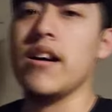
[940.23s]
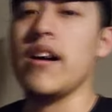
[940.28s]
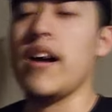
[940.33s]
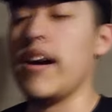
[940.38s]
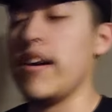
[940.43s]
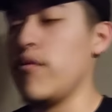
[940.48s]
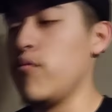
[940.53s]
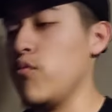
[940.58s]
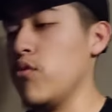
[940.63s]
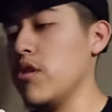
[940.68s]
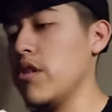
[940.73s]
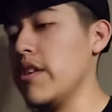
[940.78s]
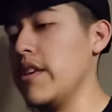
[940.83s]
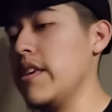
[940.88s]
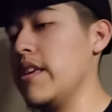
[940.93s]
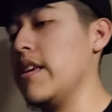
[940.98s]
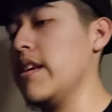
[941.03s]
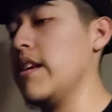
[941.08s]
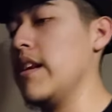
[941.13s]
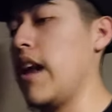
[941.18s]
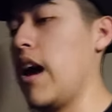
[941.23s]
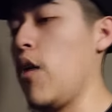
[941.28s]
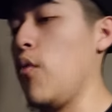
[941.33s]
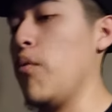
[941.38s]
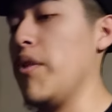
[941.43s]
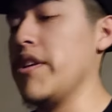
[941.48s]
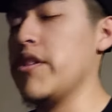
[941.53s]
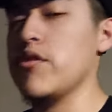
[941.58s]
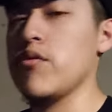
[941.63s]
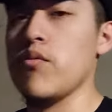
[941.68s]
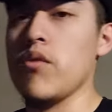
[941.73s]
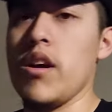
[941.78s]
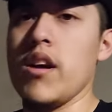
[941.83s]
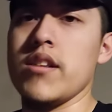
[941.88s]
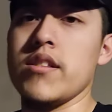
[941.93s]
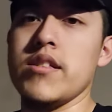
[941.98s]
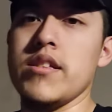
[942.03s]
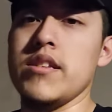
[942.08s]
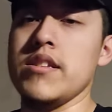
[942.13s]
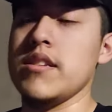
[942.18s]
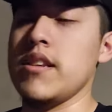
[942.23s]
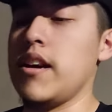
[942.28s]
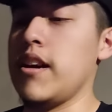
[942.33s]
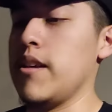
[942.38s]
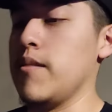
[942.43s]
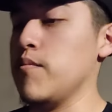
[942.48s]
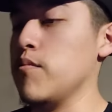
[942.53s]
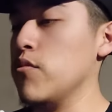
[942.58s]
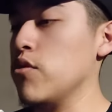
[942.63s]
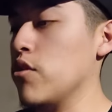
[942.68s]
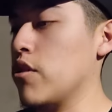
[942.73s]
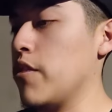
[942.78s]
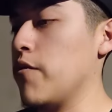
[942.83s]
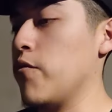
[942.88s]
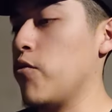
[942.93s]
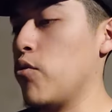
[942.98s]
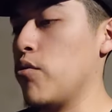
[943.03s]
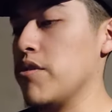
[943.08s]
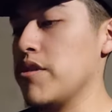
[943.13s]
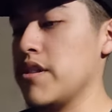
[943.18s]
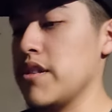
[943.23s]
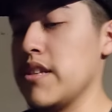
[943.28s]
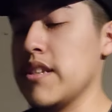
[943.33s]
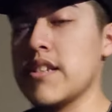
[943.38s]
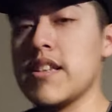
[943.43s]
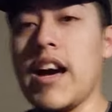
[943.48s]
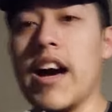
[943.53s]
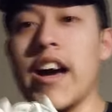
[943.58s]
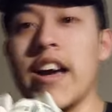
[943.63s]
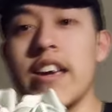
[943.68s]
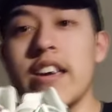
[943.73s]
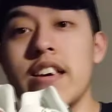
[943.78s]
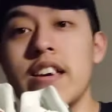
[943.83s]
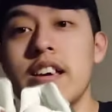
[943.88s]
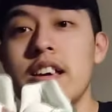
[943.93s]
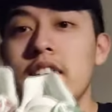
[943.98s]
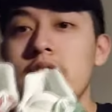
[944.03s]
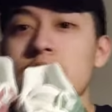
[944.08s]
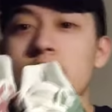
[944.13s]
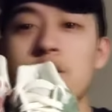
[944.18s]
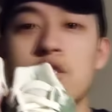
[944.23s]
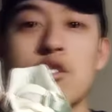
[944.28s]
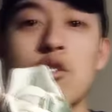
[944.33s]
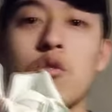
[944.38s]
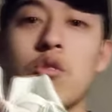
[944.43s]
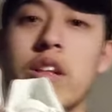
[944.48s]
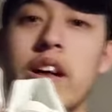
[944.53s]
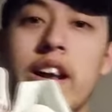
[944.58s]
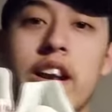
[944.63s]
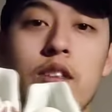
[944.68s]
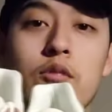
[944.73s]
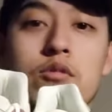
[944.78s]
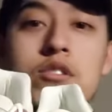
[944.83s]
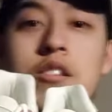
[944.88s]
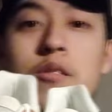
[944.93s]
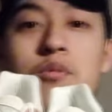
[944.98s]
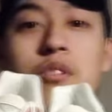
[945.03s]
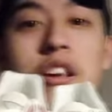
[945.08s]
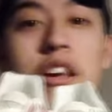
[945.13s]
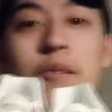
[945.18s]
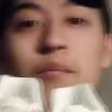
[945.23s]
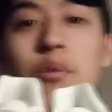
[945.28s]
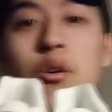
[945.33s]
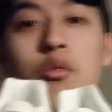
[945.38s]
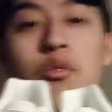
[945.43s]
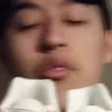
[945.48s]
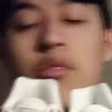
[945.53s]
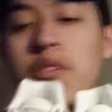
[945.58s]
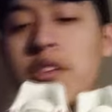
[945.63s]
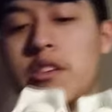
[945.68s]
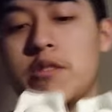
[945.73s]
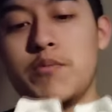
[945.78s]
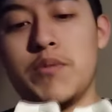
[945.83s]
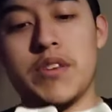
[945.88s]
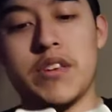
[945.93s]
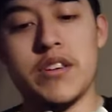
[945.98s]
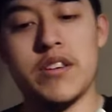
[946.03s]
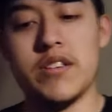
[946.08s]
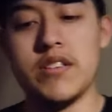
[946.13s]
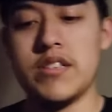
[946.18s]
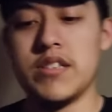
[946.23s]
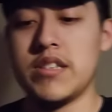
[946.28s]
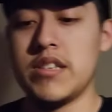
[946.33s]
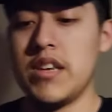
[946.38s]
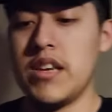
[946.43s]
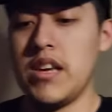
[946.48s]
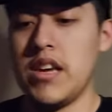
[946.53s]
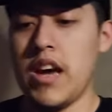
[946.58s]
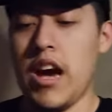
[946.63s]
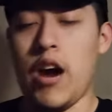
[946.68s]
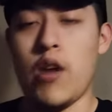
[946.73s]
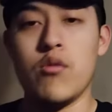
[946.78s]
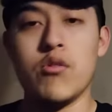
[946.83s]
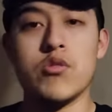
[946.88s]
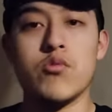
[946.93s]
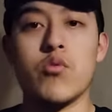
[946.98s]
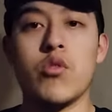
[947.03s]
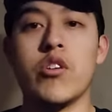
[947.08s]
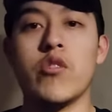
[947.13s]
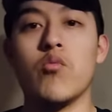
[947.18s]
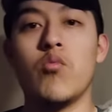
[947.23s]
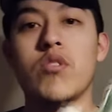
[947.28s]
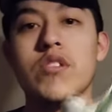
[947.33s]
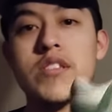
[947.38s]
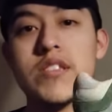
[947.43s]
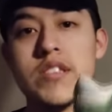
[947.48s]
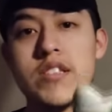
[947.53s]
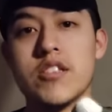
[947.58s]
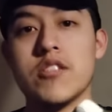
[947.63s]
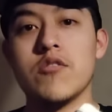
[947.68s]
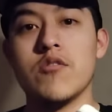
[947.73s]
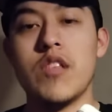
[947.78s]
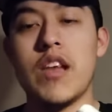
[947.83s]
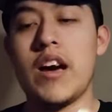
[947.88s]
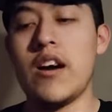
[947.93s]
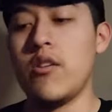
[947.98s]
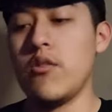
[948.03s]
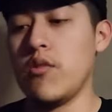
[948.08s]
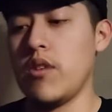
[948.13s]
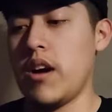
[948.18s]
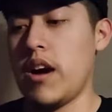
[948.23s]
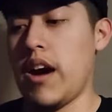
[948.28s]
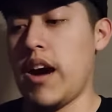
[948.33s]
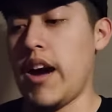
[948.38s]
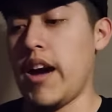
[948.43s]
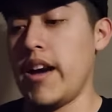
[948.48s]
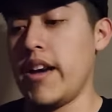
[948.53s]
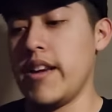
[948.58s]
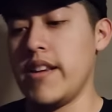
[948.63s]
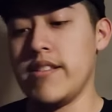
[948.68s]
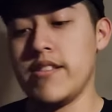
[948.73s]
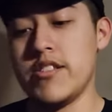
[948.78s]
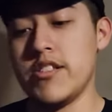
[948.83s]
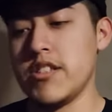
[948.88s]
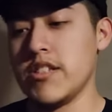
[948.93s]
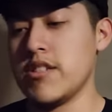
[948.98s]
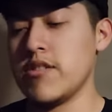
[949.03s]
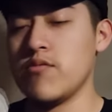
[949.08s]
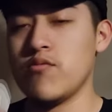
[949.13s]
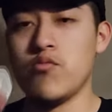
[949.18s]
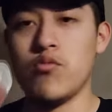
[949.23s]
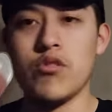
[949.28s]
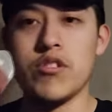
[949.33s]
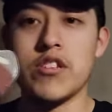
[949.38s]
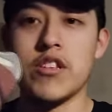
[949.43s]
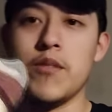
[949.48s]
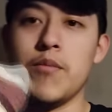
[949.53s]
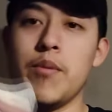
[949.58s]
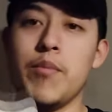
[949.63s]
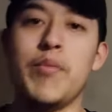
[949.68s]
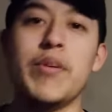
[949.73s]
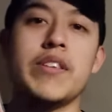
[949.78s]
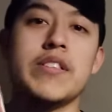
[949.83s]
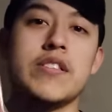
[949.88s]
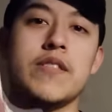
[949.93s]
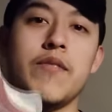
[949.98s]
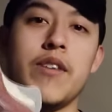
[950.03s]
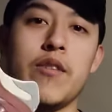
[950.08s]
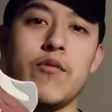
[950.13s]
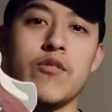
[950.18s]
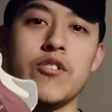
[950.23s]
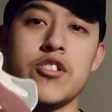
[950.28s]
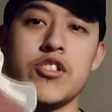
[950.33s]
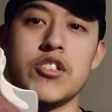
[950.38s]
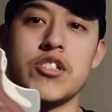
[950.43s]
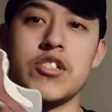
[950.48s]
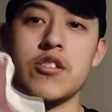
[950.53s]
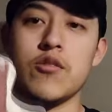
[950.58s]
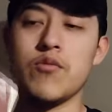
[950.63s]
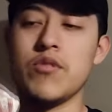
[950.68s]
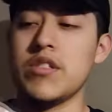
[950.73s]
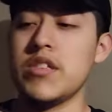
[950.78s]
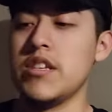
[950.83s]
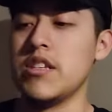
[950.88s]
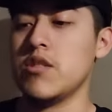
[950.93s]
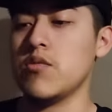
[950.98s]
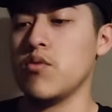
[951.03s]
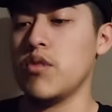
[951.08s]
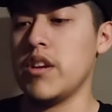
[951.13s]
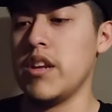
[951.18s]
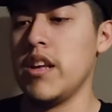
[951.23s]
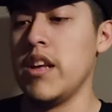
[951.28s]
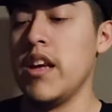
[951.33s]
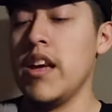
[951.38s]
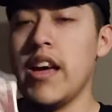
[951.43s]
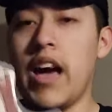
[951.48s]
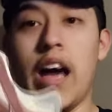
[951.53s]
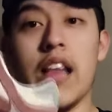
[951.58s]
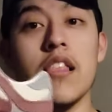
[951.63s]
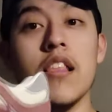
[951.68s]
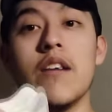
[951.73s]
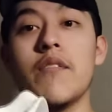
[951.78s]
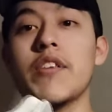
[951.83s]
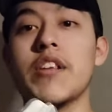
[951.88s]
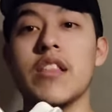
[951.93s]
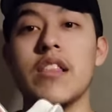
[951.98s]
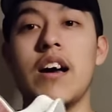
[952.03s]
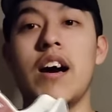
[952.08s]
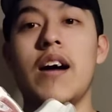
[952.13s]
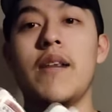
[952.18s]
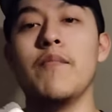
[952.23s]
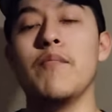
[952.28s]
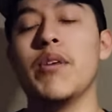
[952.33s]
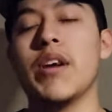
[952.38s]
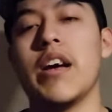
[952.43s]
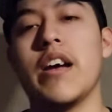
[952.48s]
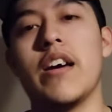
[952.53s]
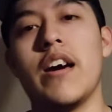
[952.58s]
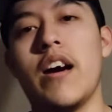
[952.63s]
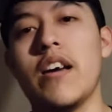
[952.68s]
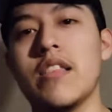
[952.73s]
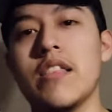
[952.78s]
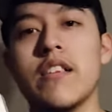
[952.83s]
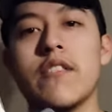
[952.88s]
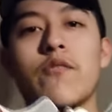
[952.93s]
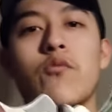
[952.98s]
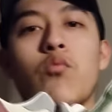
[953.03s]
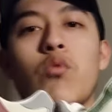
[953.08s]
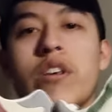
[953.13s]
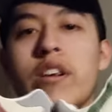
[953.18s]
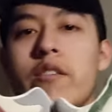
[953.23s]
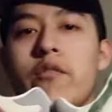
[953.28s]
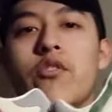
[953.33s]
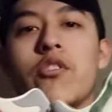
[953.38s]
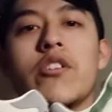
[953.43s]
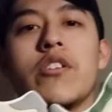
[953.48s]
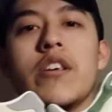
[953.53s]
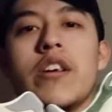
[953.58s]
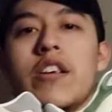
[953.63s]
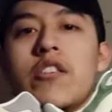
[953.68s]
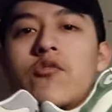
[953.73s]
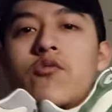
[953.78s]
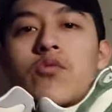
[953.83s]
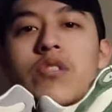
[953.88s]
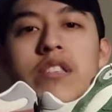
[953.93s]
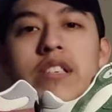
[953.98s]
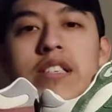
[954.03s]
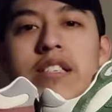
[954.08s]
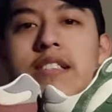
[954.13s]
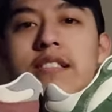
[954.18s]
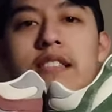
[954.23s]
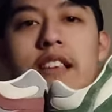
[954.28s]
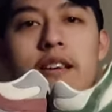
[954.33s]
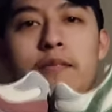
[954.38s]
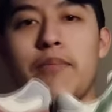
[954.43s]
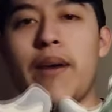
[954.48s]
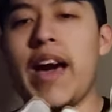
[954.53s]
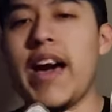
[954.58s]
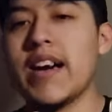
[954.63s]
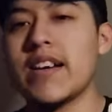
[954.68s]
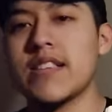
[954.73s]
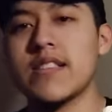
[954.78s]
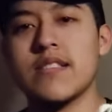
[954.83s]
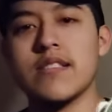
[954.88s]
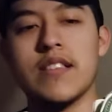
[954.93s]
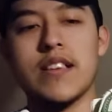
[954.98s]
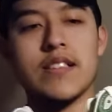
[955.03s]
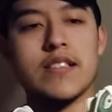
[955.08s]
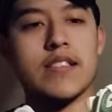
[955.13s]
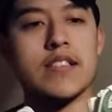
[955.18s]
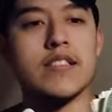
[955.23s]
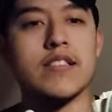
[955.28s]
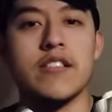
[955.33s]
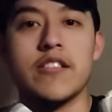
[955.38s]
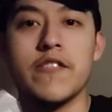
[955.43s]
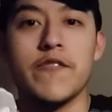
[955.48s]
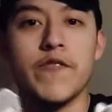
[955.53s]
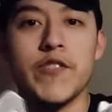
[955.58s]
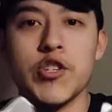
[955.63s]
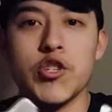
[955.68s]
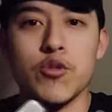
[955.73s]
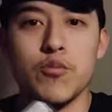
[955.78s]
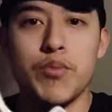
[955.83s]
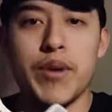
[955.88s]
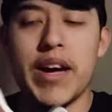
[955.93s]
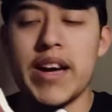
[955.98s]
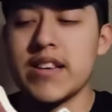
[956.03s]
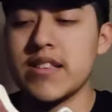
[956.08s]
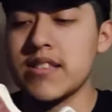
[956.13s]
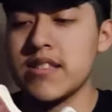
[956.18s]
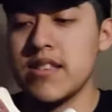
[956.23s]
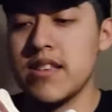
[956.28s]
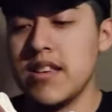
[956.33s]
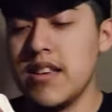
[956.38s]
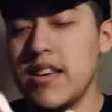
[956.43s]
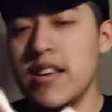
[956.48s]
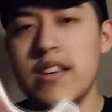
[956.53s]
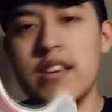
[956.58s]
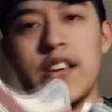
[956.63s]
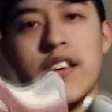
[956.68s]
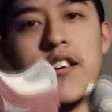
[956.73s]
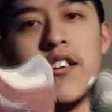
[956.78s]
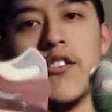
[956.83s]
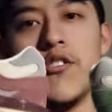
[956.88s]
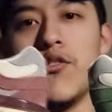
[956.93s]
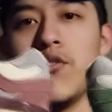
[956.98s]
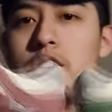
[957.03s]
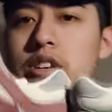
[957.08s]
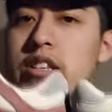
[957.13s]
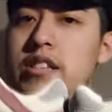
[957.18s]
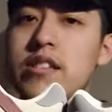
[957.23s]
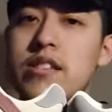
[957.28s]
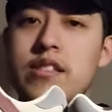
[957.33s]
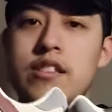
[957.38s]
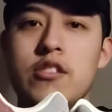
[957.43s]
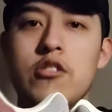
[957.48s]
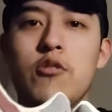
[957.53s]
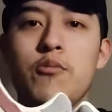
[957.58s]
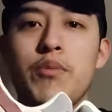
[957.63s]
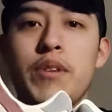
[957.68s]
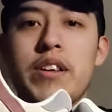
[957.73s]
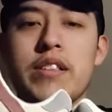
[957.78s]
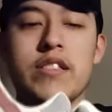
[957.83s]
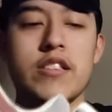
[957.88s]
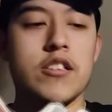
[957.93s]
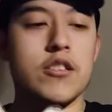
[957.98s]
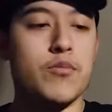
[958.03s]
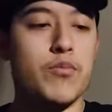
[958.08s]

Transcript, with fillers: I really cannot wait to rock these. I am looking forward to this. I so glad I was able to get both of these because I was worried once this sold out, I just was gonna be pissed if I was just stuck with this one. I love it a lot, but I, I love whenever it's released in like packs like this, unofficial packs. You get something dope like this.